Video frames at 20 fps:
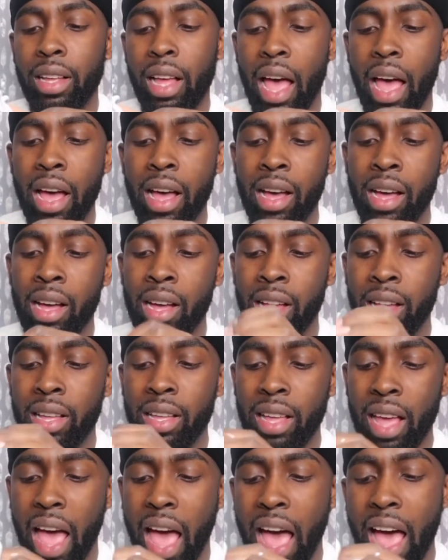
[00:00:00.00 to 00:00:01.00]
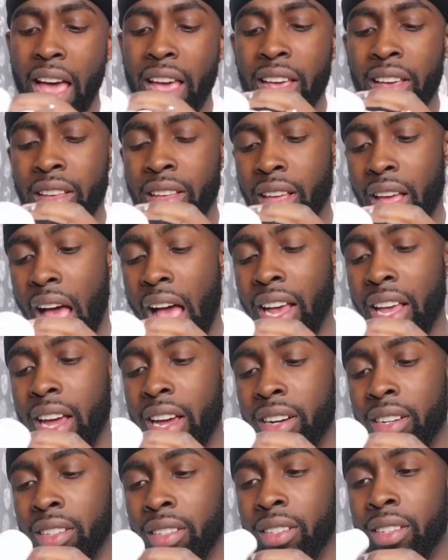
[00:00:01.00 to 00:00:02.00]
I
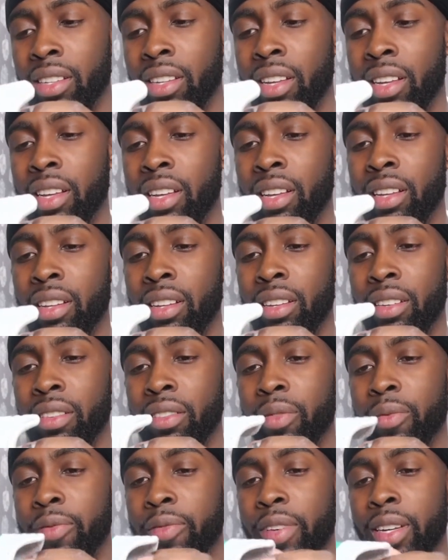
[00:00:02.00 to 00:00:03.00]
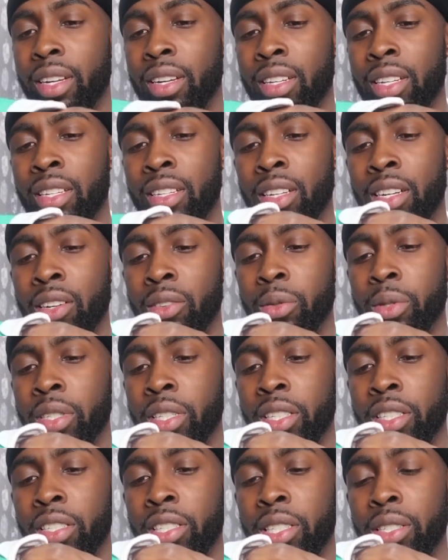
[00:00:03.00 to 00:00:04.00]
kind of fell in love with
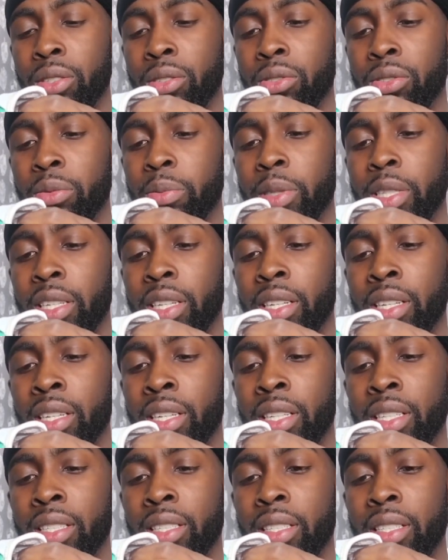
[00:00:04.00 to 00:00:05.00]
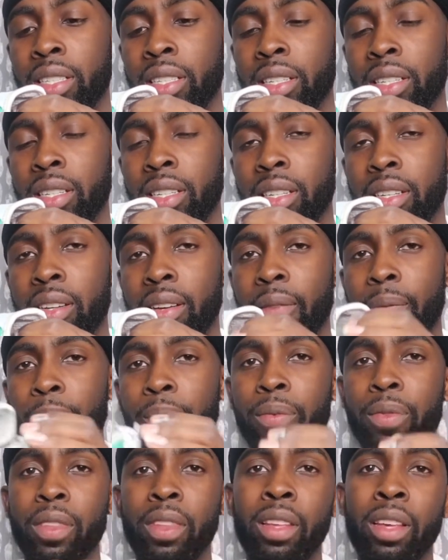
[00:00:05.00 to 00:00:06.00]
these shoes because
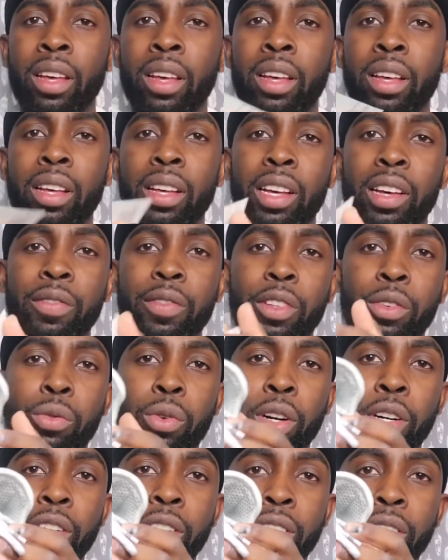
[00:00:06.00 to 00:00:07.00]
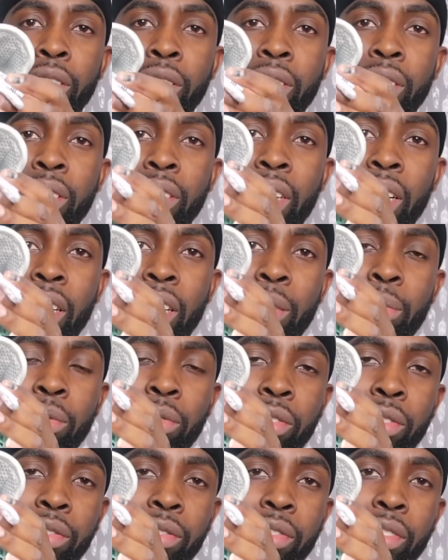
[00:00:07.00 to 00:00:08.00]
of the words that come
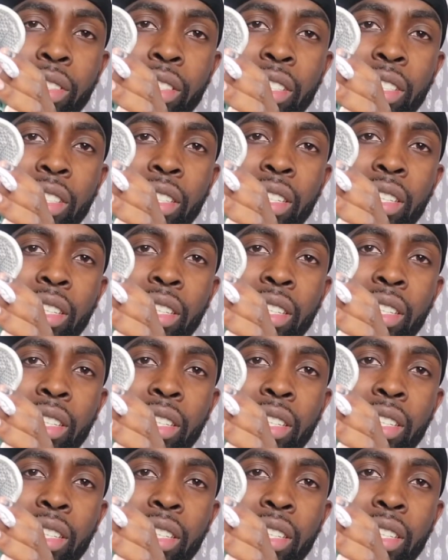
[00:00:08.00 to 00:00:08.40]
on the front.